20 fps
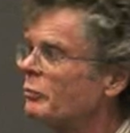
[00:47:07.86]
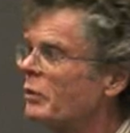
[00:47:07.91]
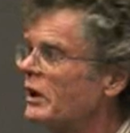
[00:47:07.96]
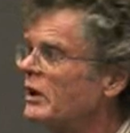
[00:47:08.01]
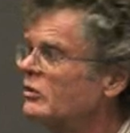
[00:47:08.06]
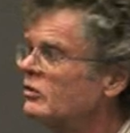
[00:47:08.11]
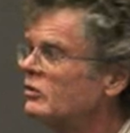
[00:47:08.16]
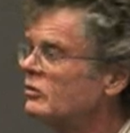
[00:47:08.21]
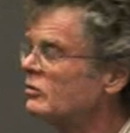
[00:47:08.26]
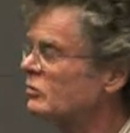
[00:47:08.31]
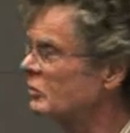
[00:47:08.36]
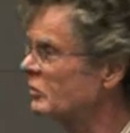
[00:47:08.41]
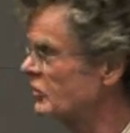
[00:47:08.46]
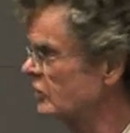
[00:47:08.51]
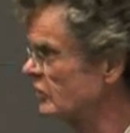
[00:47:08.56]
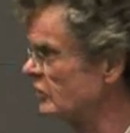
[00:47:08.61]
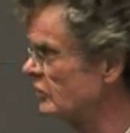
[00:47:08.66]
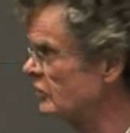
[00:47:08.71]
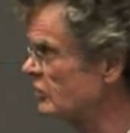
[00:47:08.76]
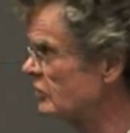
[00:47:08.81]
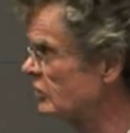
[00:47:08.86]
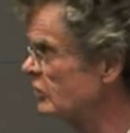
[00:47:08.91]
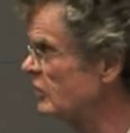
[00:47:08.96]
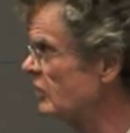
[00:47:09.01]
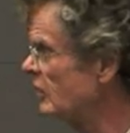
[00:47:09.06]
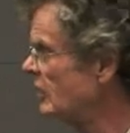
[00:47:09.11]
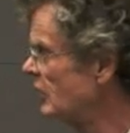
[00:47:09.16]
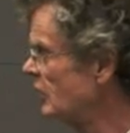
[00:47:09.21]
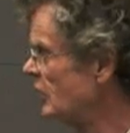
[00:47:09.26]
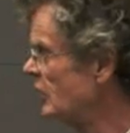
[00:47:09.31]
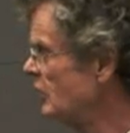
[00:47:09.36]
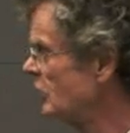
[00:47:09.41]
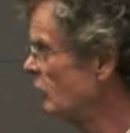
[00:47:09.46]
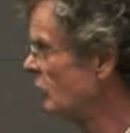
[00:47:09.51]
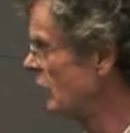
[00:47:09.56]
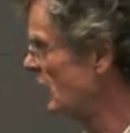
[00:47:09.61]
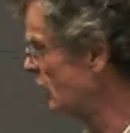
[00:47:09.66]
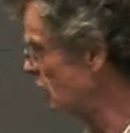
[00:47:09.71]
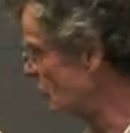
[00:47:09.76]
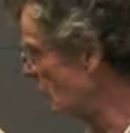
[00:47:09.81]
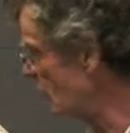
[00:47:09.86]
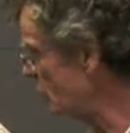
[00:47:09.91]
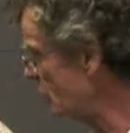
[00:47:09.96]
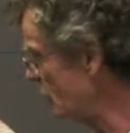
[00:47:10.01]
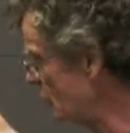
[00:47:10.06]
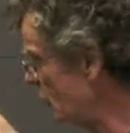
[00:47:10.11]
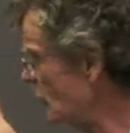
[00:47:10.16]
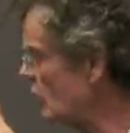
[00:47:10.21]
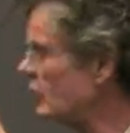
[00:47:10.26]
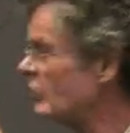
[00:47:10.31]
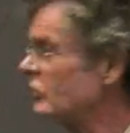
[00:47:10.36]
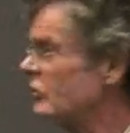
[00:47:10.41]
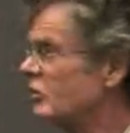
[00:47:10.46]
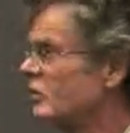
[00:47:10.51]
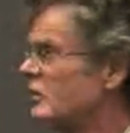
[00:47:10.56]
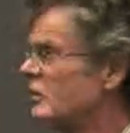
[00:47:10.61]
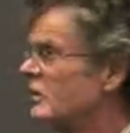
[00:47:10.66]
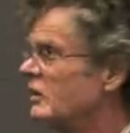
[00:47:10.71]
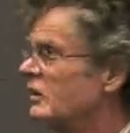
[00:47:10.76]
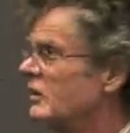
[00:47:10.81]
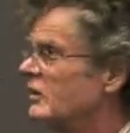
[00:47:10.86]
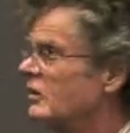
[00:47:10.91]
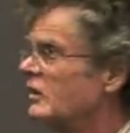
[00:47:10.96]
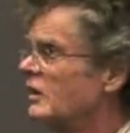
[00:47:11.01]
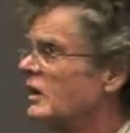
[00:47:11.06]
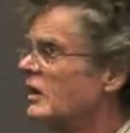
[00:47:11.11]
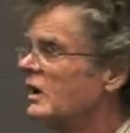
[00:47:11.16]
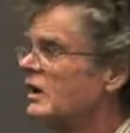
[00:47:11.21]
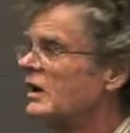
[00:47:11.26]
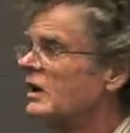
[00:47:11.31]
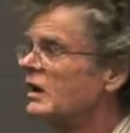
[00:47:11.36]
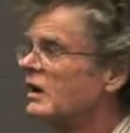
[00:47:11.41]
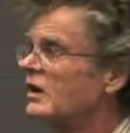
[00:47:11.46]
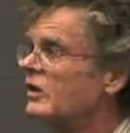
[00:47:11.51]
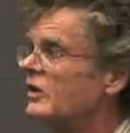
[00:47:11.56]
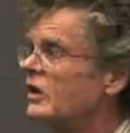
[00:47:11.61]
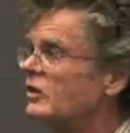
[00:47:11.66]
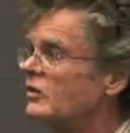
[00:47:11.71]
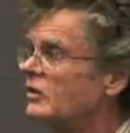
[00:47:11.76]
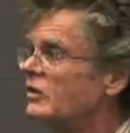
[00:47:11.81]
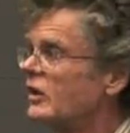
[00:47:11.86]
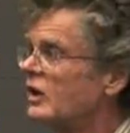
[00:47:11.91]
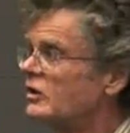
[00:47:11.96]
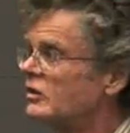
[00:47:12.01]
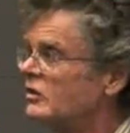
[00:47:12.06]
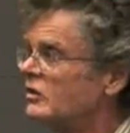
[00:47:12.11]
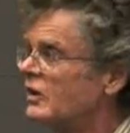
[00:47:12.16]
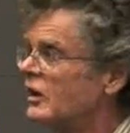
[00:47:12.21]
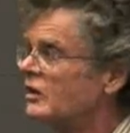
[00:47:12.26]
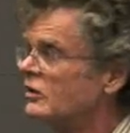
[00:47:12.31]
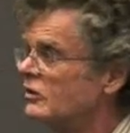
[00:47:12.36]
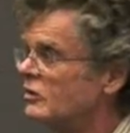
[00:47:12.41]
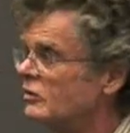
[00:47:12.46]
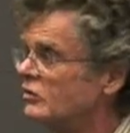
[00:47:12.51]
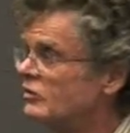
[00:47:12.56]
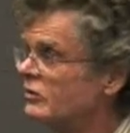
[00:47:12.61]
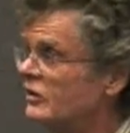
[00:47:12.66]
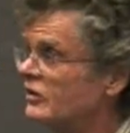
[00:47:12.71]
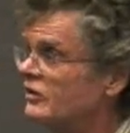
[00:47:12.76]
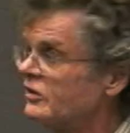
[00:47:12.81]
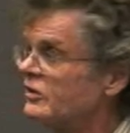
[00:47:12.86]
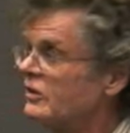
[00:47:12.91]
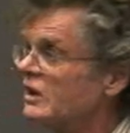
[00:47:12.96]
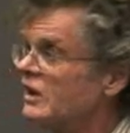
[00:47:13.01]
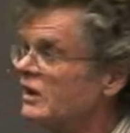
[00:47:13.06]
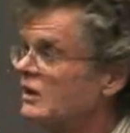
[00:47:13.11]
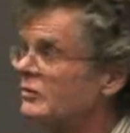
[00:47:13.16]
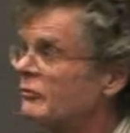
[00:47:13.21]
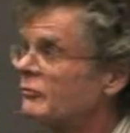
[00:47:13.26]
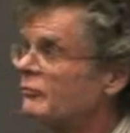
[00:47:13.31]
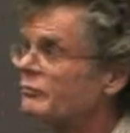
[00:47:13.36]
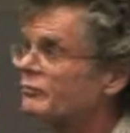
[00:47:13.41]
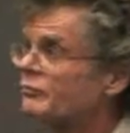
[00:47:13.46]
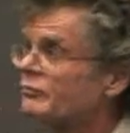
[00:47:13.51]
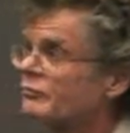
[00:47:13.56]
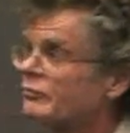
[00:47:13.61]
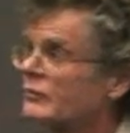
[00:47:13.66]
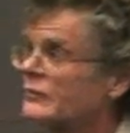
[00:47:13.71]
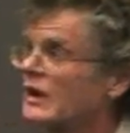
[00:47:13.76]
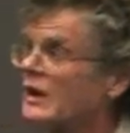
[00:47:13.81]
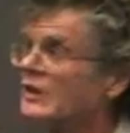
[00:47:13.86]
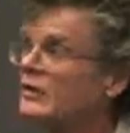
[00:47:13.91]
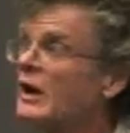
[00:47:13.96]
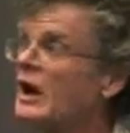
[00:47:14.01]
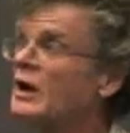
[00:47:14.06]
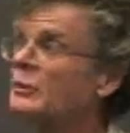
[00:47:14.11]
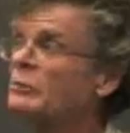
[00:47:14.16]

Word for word: impatience was conditioned by the rapid growth Uh, that, that, that you used to see in the